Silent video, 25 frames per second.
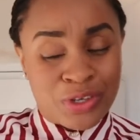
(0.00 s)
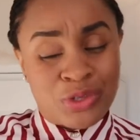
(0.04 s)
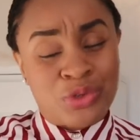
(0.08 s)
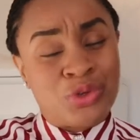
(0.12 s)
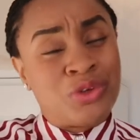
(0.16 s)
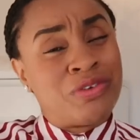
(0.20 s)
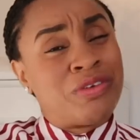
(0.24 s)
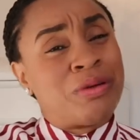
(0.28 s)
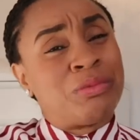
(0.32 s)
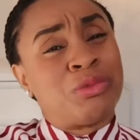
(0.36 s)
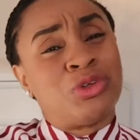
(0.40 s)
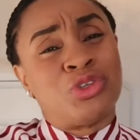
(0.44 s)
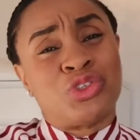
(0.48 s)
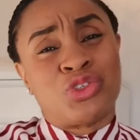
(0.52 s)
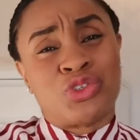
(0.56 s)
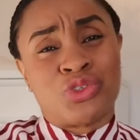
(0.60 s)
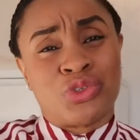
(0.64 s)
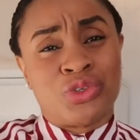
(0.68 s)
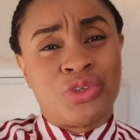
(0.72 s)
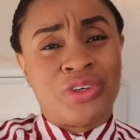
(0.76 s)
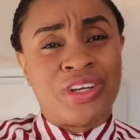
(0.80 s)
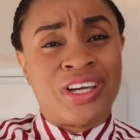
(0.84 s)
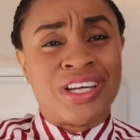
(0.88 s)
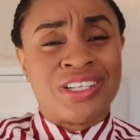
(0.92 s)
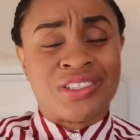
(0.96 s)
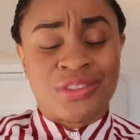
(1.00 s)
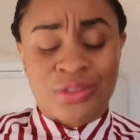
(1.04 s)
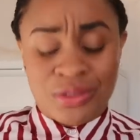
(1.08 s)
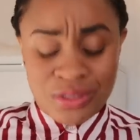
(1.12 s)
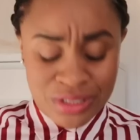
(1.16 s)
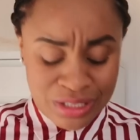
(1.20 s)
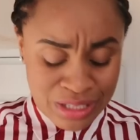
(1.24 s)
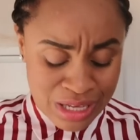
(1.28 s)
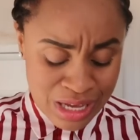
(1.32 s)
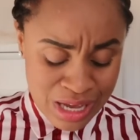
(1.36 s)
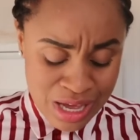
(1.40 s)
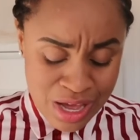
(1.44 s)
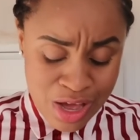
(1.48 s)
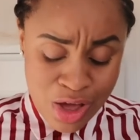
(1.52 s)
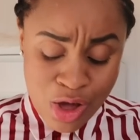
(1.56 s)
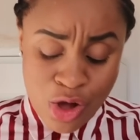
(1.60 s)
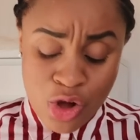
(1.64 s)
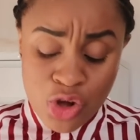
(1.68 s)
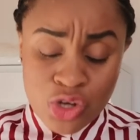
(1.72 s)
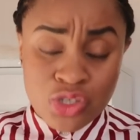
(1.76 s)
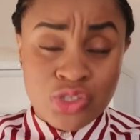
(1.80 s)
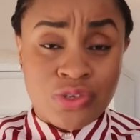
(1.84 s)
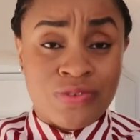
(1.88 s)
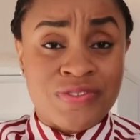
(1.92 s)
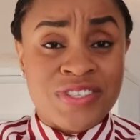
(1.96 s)
I don't know if I'm going to show you guys because
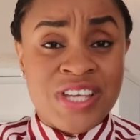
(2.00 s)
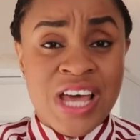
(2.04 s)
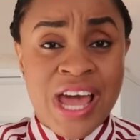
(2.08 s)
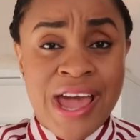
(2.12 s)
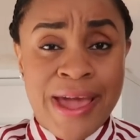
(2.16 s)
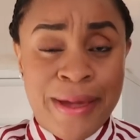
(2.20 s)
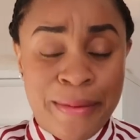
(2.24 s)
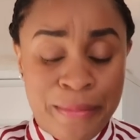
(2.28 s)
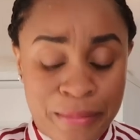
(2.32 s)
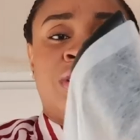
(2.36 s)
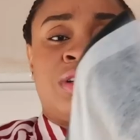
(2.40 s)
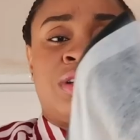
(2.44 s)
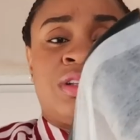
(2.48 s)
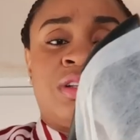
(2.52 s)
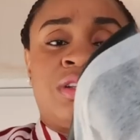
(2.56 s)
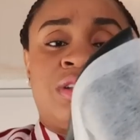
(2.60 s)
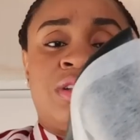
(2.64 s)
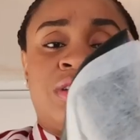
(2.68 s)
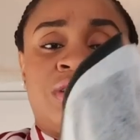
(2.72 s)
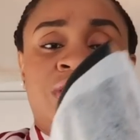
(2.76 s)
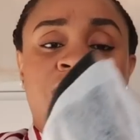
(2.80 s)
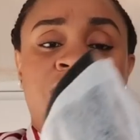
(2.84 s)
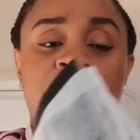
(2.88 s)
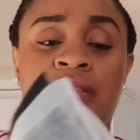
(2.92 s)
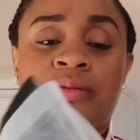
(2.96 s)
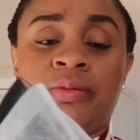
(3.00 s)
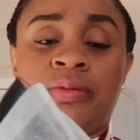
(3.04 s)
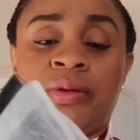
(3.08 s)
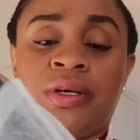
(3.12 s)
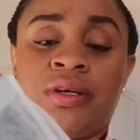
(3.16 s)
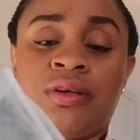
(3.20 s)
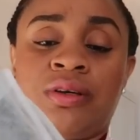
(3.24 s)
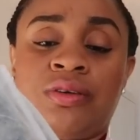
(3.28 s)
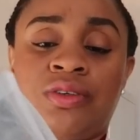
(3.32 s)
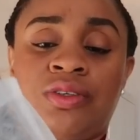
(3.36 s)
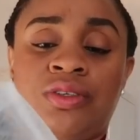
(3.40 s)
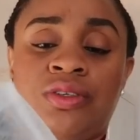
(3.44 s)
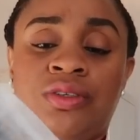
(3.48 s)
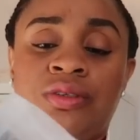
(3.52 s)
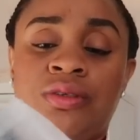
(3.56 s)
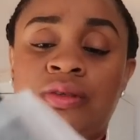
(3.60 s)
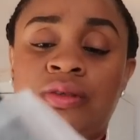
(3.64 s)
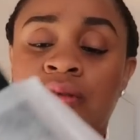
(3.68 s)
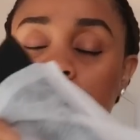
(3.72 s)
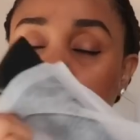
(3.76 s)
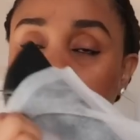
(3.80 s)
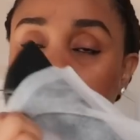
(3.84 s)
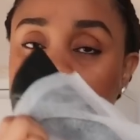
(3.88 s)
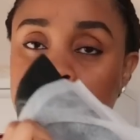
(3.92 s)
of time. This pair of shoes.